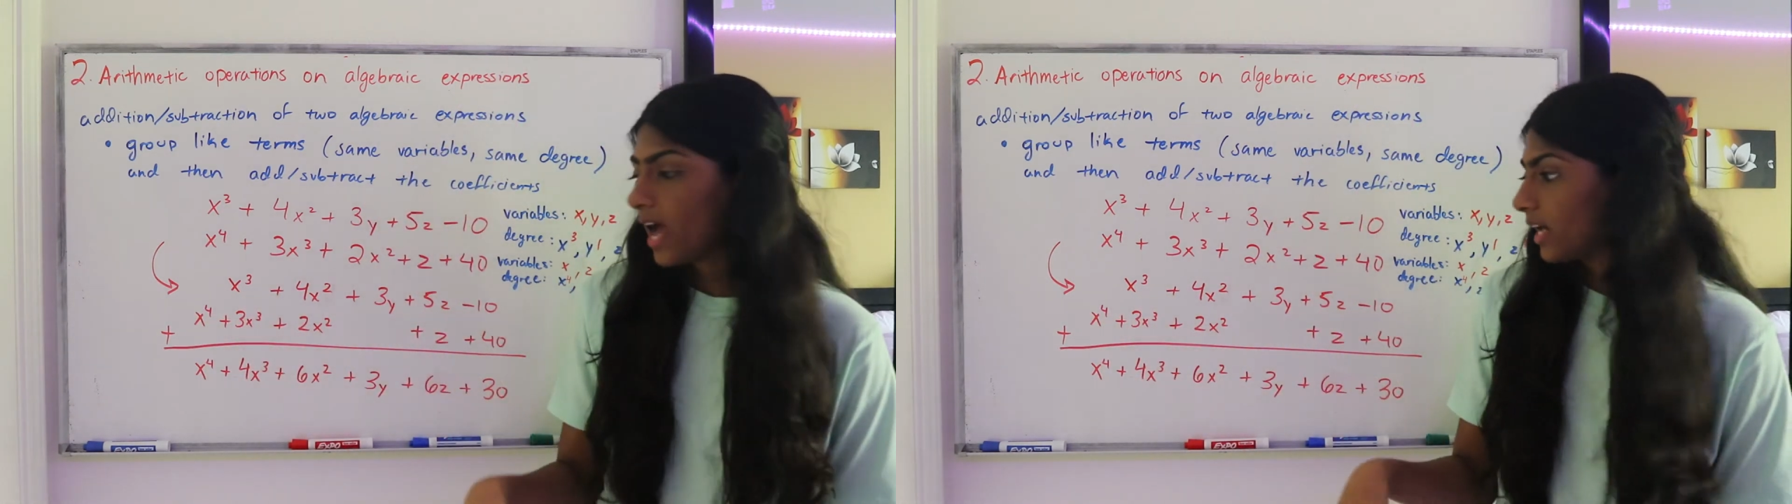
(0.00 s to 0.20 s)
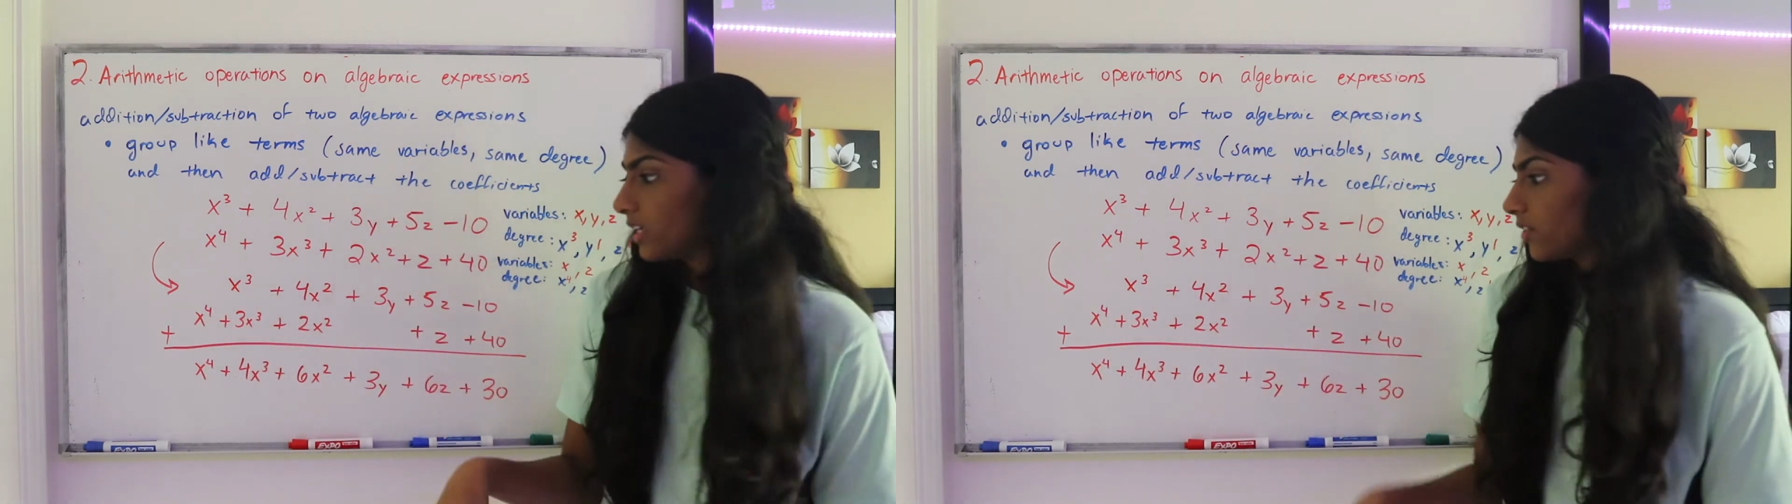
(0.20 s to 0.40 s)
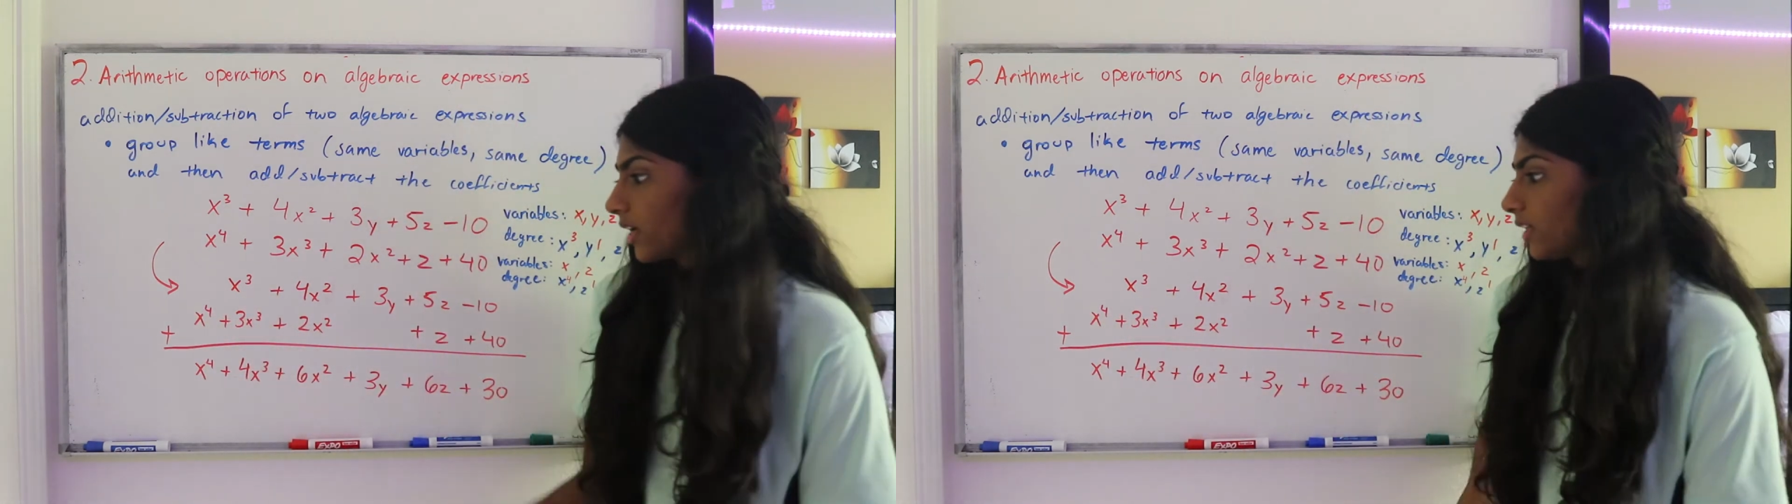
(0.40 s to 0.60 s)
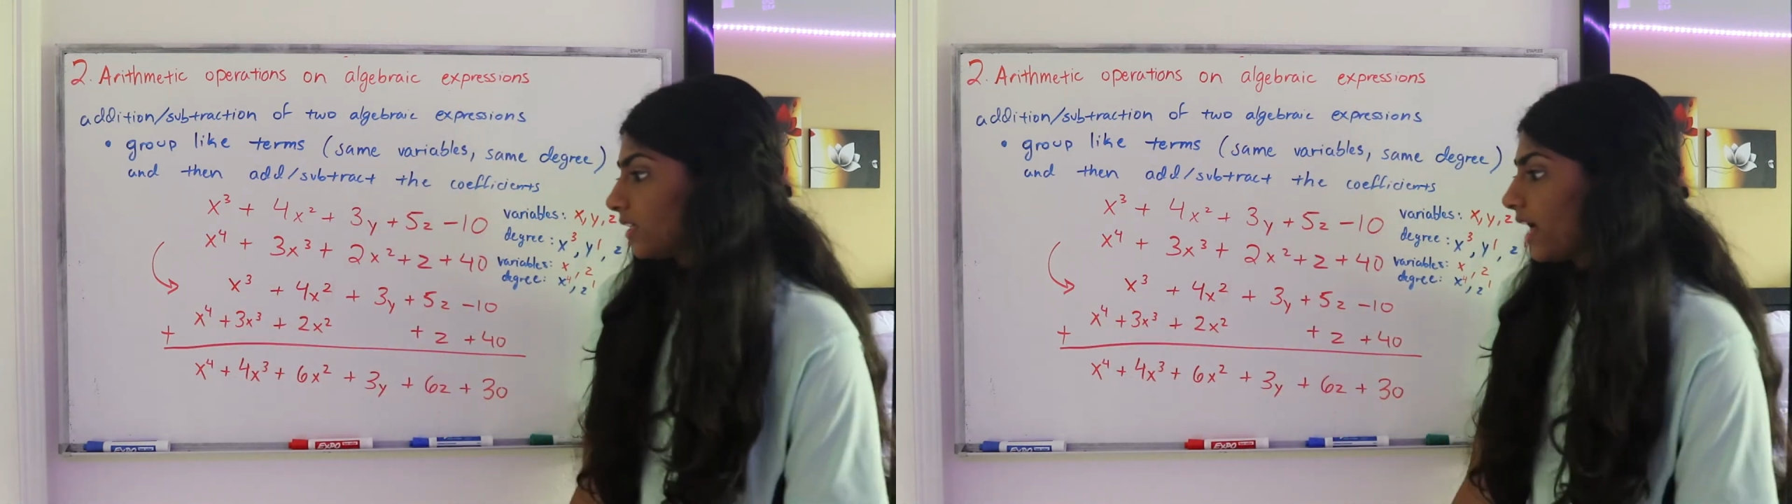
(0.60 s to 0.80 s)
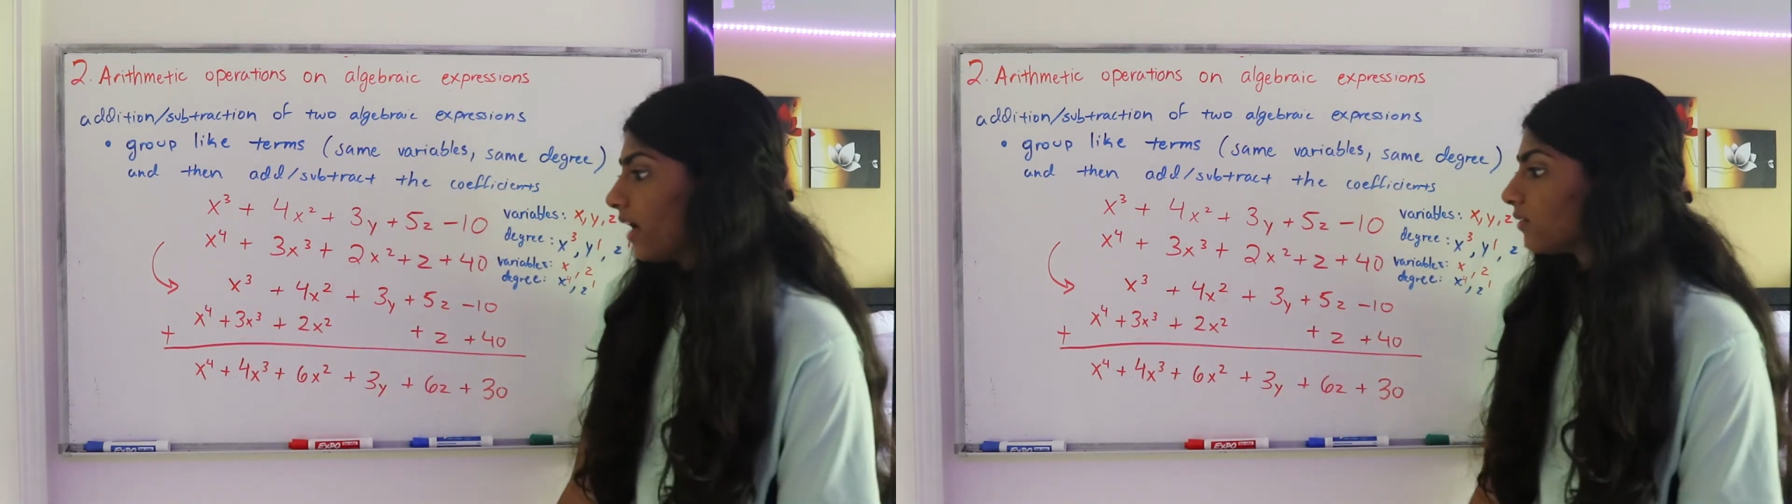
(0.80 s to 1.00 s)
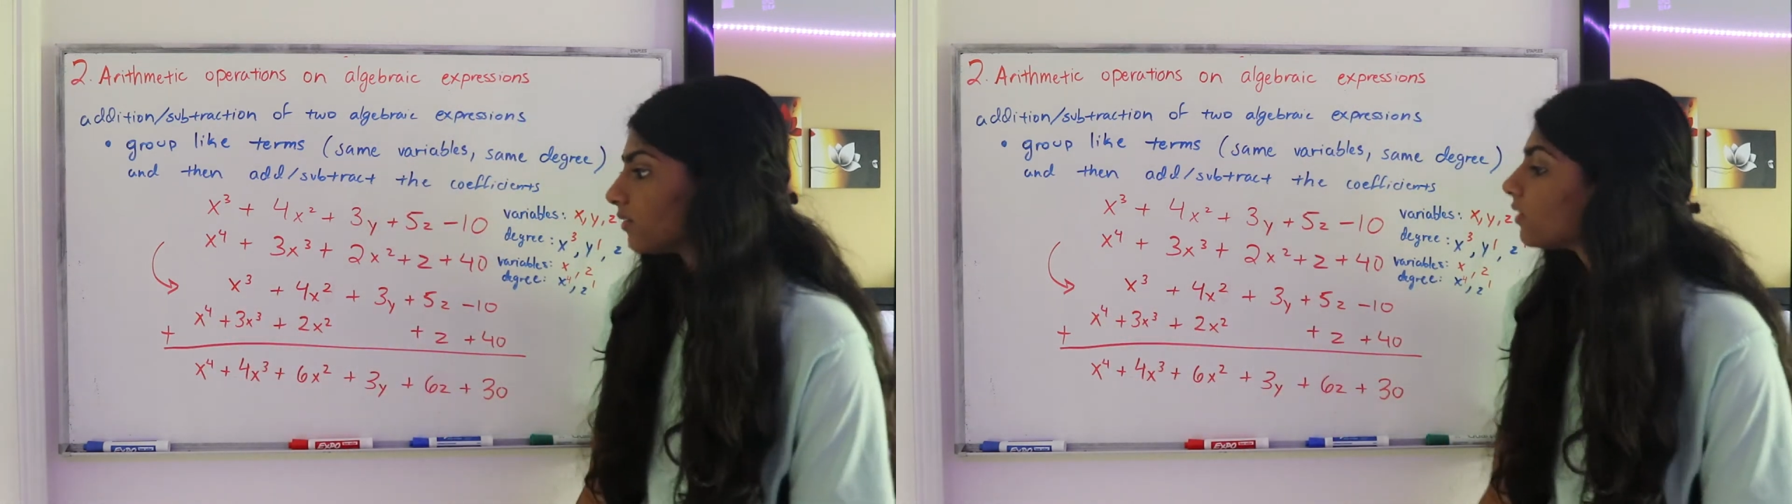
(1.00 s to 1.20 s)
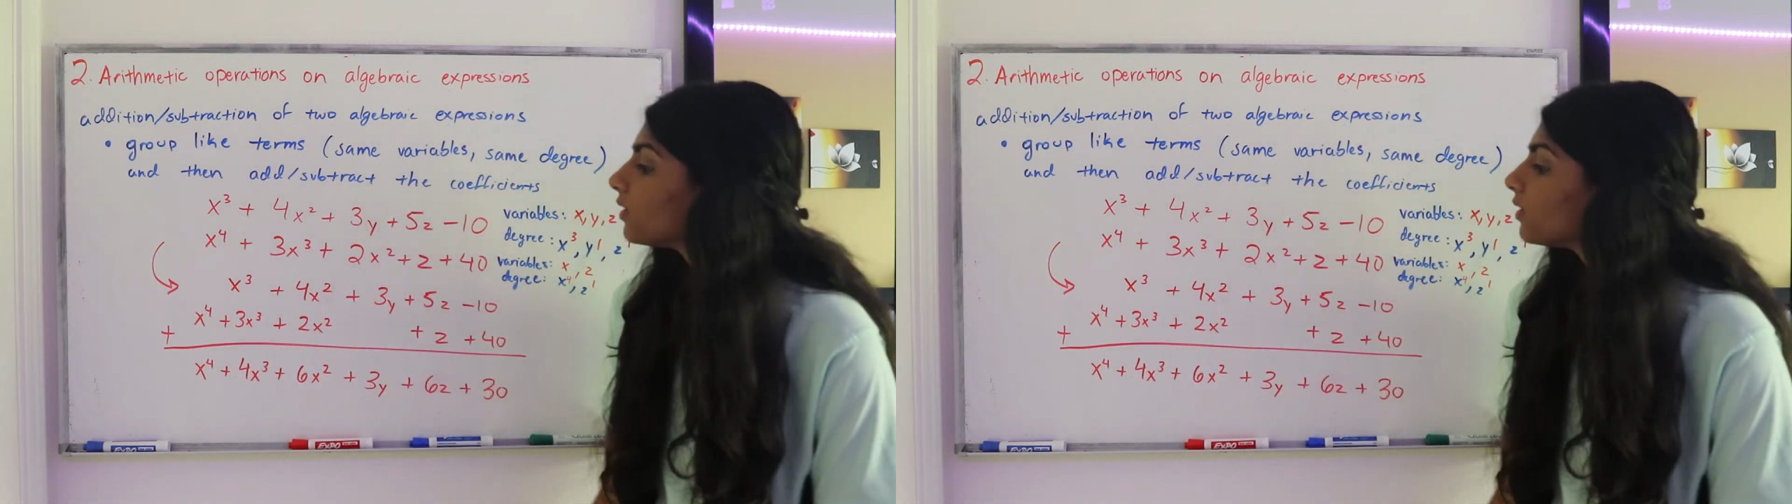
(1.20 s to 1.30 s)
adding directly down.